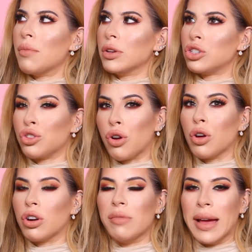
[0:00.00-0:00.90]

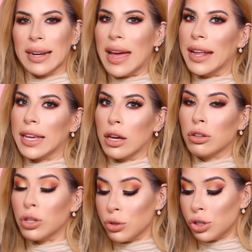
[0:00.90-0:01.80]
stronger magnetic
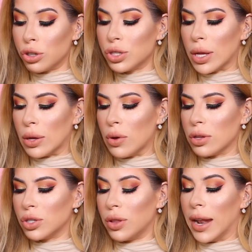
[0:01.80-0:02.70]
enclosure, so
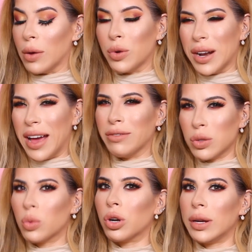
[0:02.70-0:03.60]
that I wouldn't have
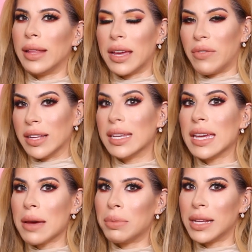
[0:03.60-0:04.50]
to worry, like if I
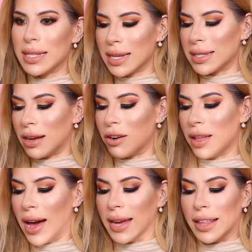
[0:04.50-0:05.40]
take it places, are the
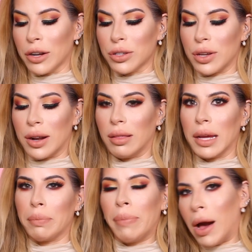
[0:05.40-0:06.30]
highlighters gonna
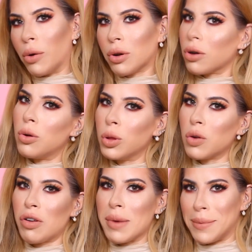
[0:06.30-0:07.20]
like powder all
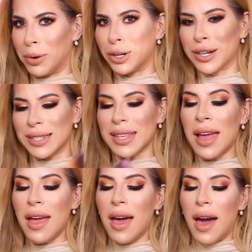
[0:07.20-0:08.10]
over my purse.
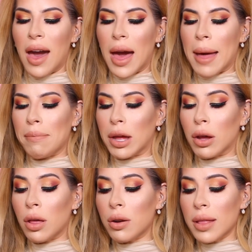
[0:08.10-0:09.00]
But
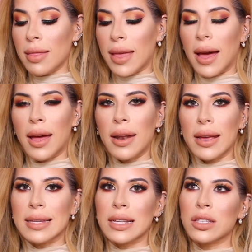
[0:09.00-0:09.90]
other than that,
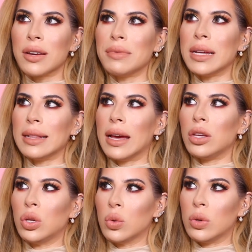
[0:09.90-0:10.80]
is it something that
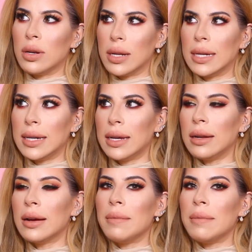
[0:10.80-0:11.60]
you need?